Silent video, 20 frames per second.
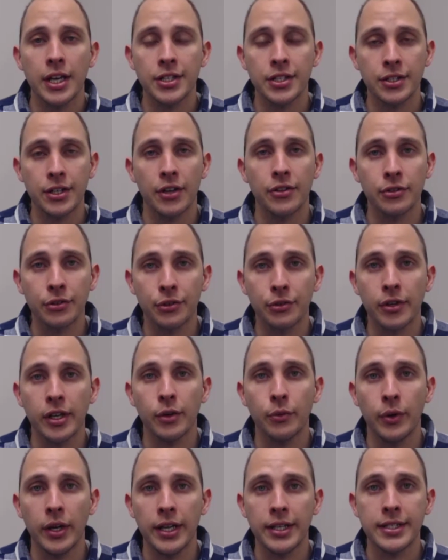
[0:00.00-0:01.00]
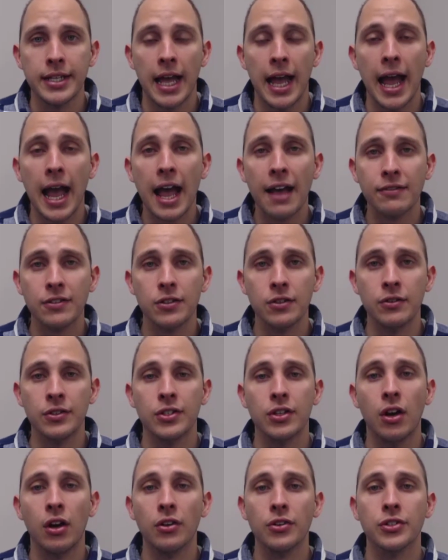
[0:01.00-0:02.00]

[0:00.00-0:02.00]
is another great way to have students